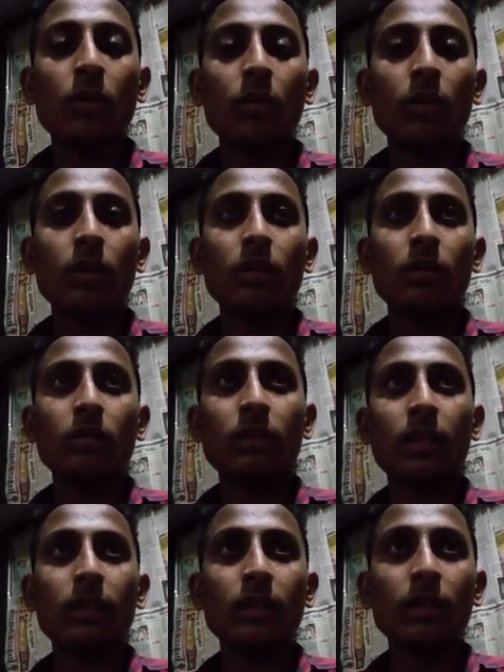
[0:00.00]
or
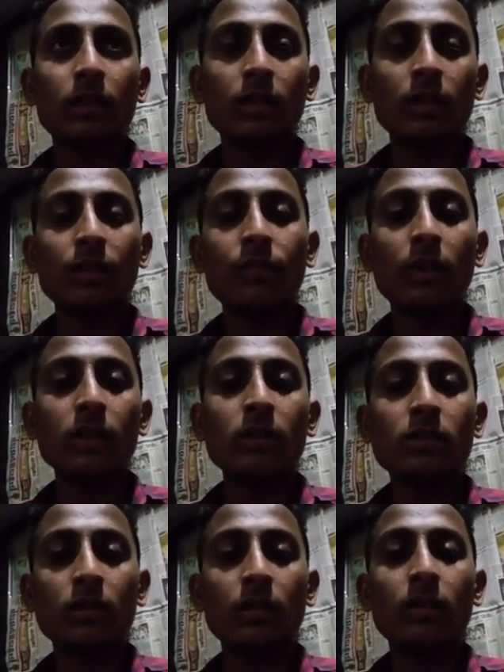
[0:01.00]
that
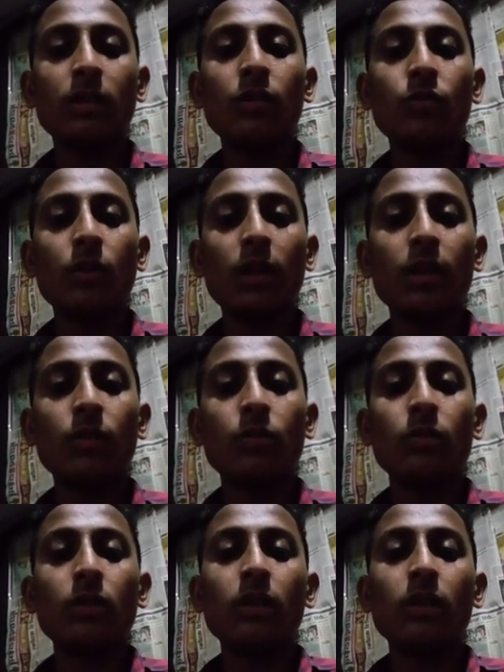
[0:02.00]
refresh new value,